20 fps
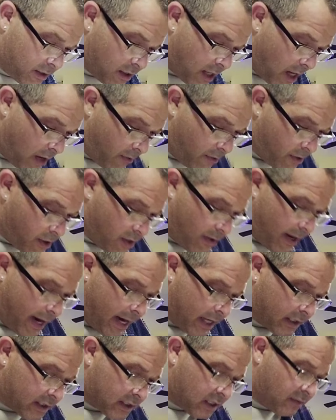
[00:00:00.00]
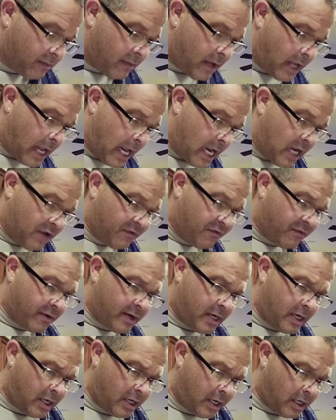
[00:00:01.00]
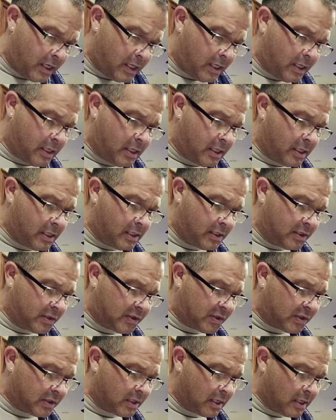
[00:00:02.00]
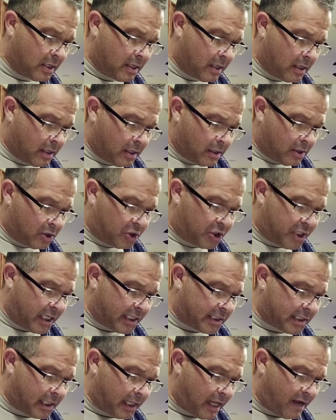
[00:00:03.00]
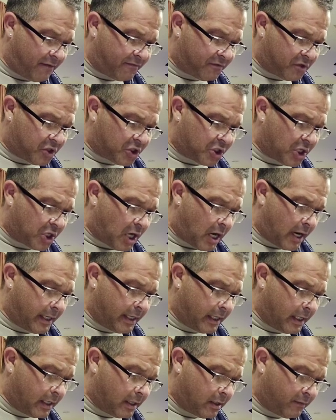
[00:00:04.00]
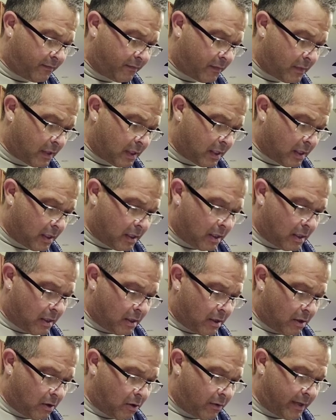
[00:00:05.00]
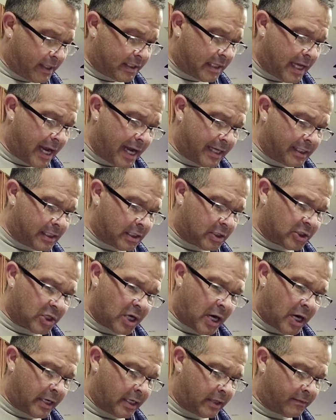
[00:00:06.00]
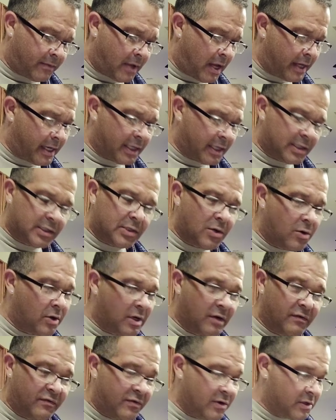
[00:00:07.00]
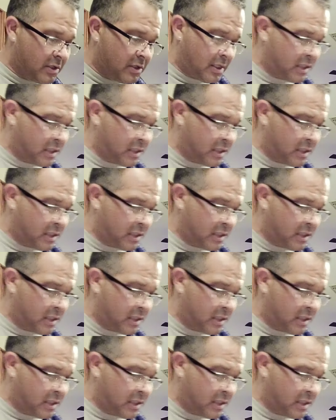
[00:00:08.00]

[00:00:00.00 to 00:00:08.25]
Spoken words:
How are you, handsome? Avery is just left China, or he's headed to China. I get so confused at these